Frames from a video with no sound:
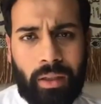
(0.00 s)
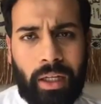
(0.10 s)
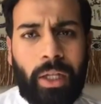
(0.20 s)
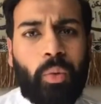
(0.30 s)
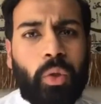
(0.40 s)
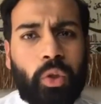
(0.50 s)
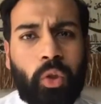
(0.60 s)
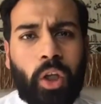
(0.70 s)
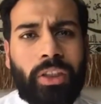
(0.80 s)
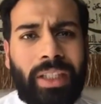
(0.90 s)
It was
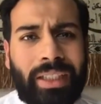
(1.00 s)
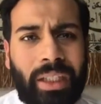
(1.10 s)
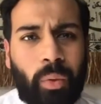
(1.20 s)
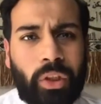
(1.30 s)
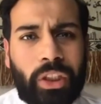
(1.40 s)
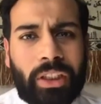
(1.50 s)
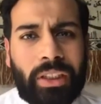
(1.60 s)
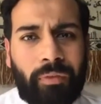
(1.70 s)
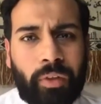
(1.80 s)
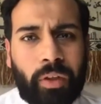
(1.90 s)
not that they were just
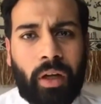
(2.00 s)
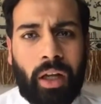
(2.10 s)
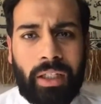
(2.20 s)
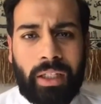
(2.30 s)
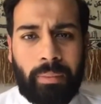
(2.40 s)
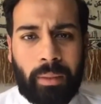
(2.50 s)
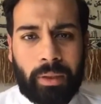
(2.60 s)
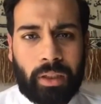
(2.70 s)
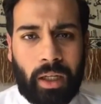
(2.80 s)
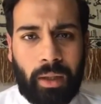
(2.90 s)
after Ali ibn Abi
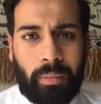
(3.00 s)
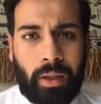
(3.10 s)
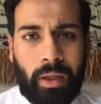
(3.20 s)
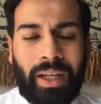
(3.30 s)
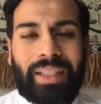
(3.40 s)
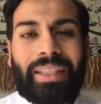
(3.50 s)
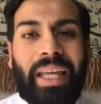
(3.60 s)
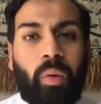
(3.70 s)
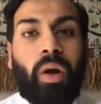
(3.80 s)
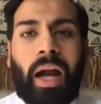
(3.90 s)
Talib. They
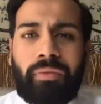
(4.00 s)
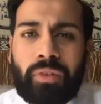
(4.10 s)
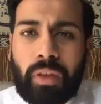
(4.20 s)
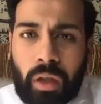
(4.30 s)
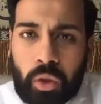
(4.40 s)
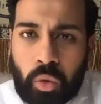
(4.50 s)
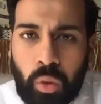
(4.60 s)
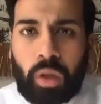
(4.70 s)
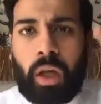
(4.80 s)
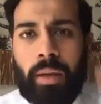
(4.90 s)
were after
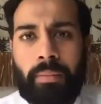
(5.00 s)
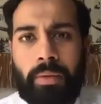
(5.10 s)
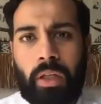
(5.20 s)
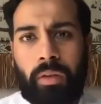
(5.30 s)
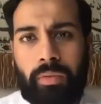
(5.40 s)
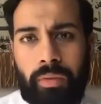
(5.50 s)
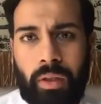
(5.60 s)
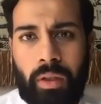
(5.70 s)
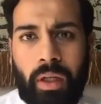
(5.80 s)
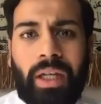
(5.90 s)
Rasulullah himself.
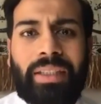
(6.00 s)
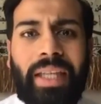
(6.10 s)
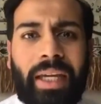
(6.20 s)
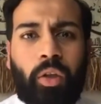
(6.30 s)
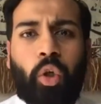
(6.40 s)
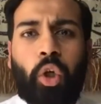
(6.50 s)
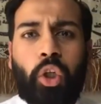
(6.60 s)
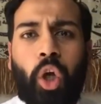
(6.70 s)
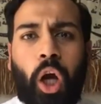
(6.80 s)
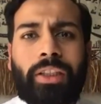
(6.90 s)
They could
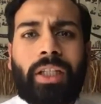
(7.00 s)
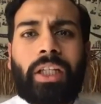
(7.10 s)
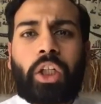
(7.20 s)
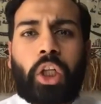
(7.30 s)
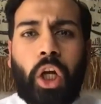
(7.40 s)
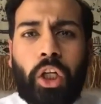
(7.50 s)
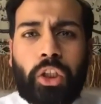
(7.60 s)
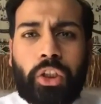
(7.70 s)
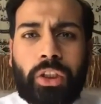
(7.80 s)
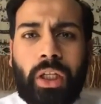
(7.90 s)
not
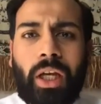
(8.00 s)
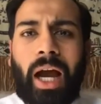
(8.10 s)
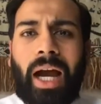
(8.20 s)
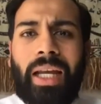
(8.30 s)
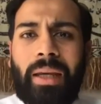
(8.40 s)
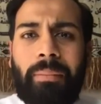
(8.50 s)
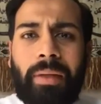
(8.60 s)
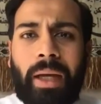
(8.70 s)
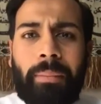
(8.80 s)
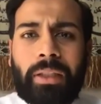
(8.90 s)
curse Ali ibn
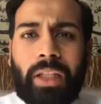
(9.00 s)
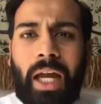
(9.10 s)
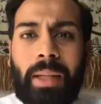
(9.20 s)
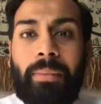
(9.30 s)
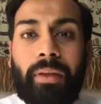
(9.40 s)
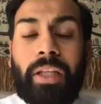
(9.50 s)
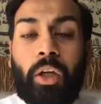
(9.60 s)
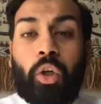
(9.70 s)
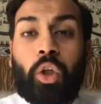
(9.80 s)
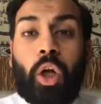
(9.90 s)
Abi Talib, they
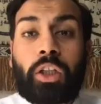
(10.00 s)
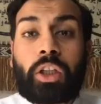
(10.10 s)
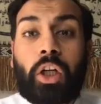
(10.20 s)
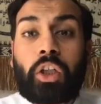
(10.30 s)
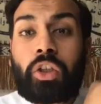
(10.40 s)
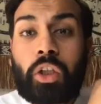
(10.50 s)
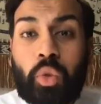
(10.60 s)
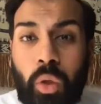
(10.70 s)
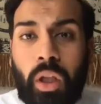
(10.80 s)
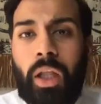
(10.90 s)
could not curse
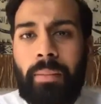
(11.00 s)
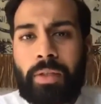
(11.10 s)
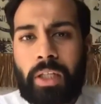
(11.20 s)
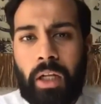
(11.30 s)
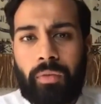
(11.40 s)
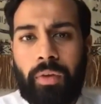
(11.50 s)
Rasulullah himself.